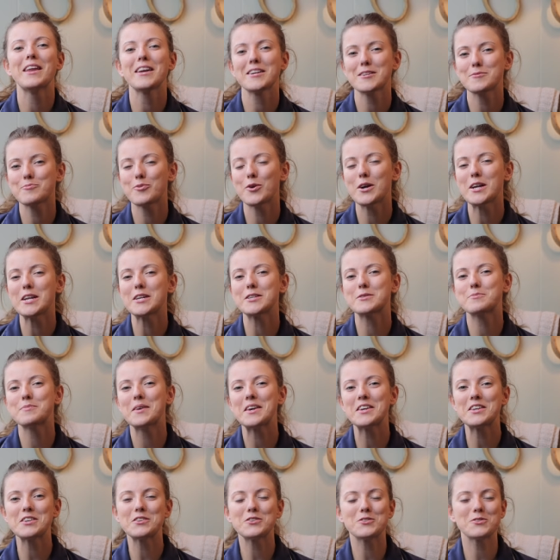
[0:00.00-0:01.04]
next point is
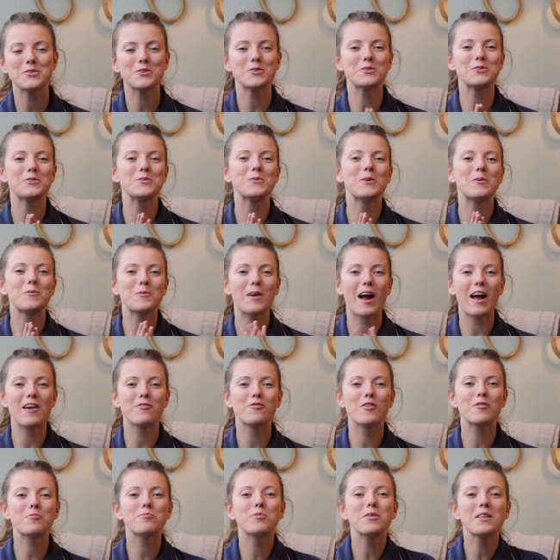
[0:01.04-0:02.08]
making sure you
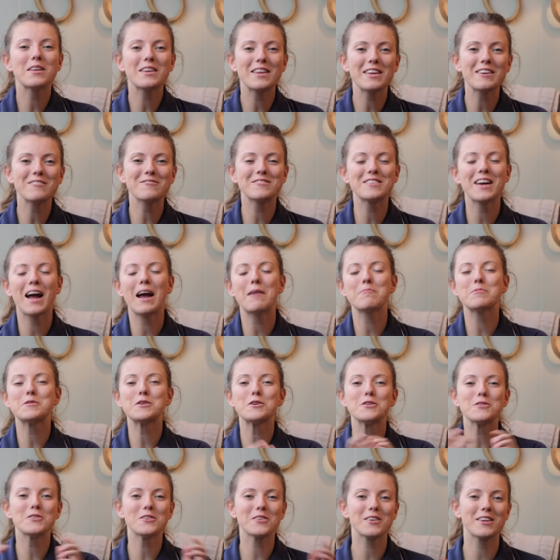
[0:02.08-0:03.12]
arrive with plenty of time
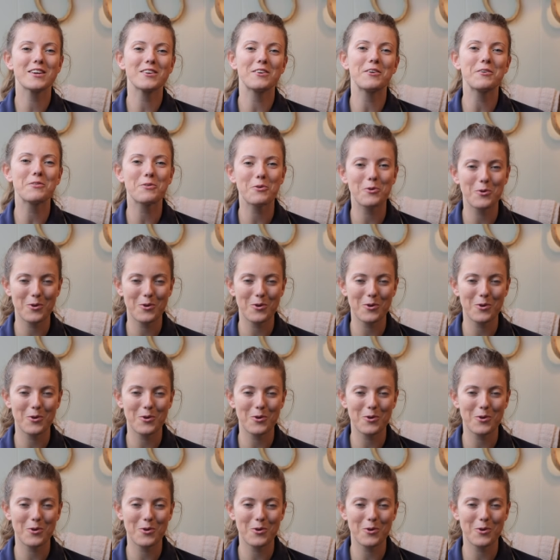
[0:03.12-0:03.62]
to look at all the